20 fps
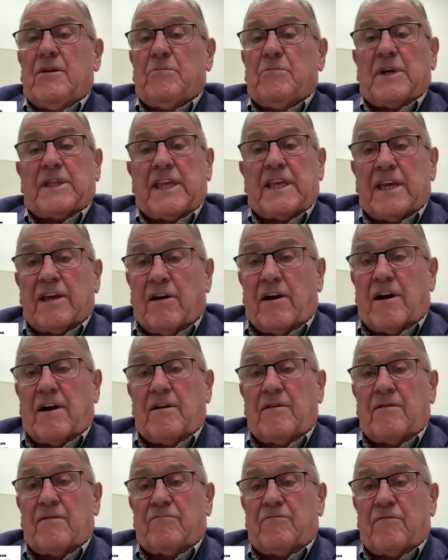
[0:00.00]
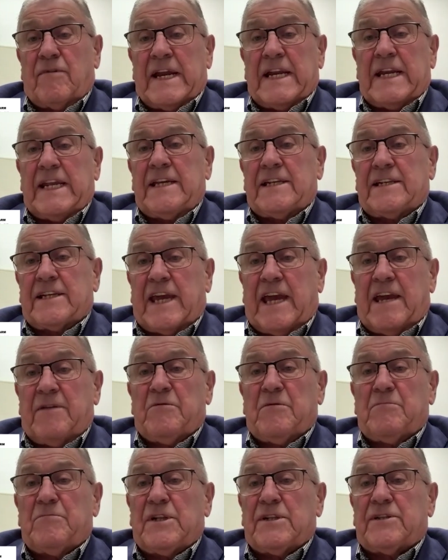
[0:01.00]
But they are ready and
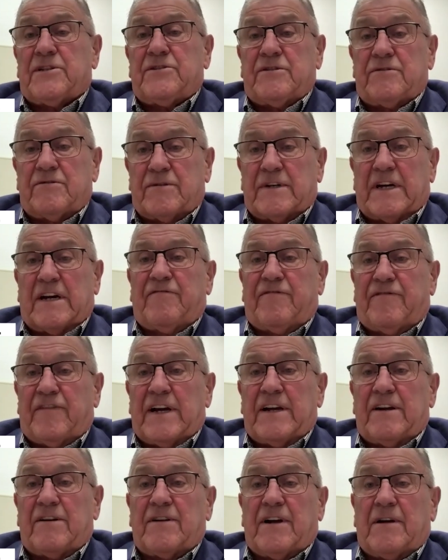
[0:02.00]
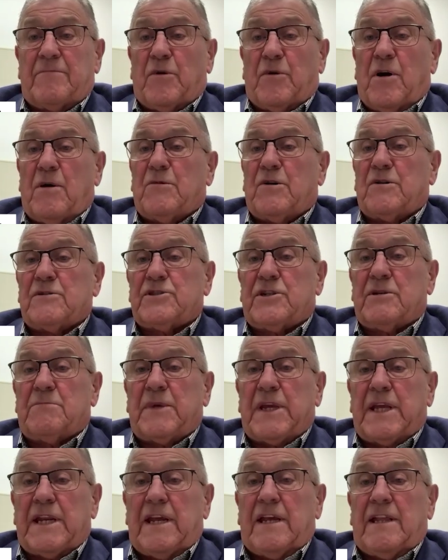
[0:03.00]
capable to uh, fire up almost
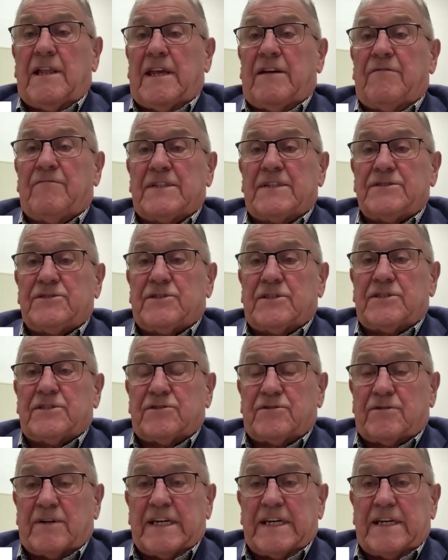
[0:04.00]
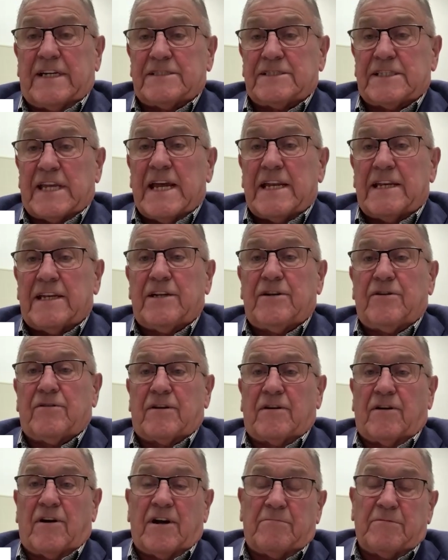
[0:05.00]
immediately once the strike is ended
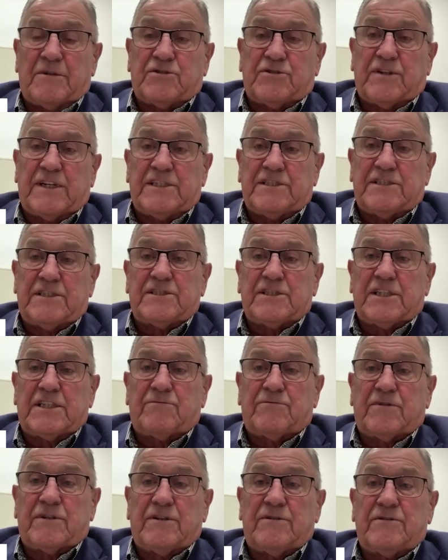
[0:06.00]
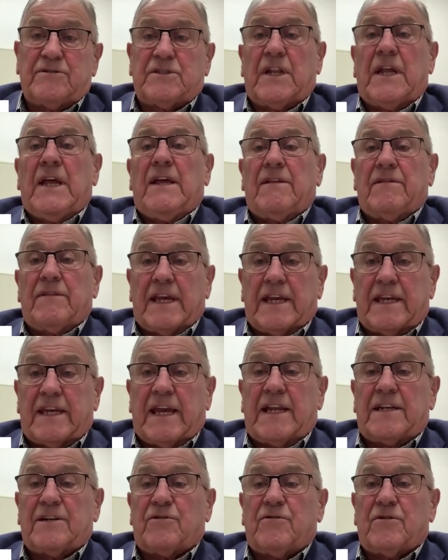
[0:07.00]
or arbitration is introduced. They
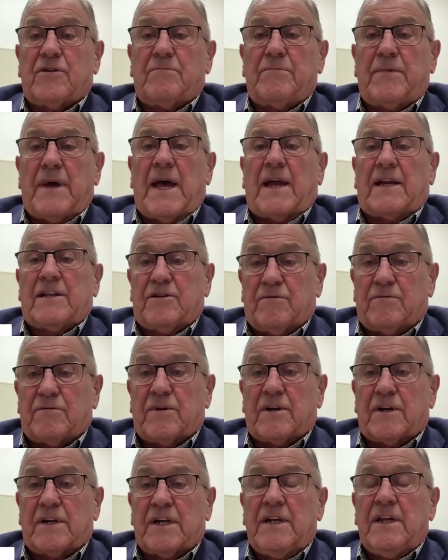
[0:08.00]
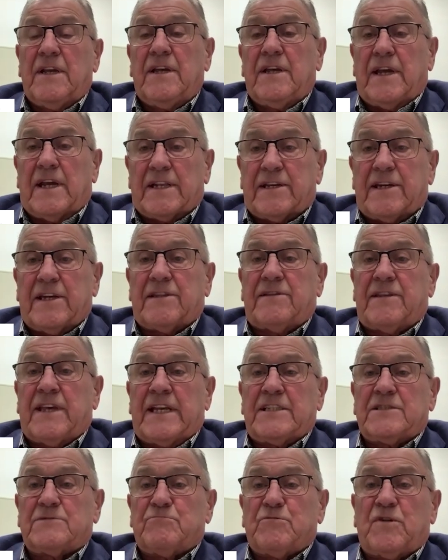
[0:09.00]
can go to back to work and get
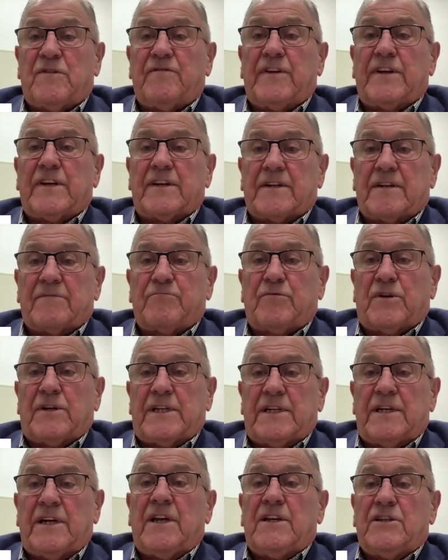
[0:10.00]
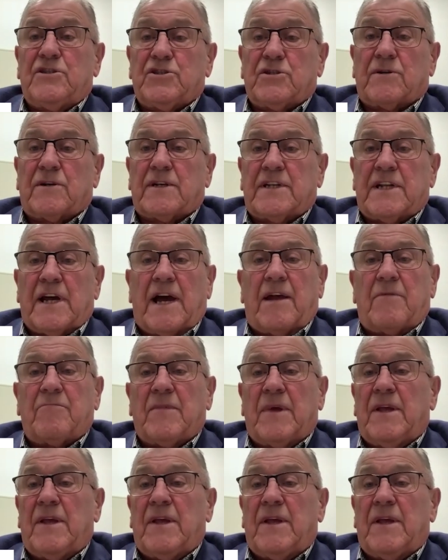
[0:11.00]
things moving in a pretty short time.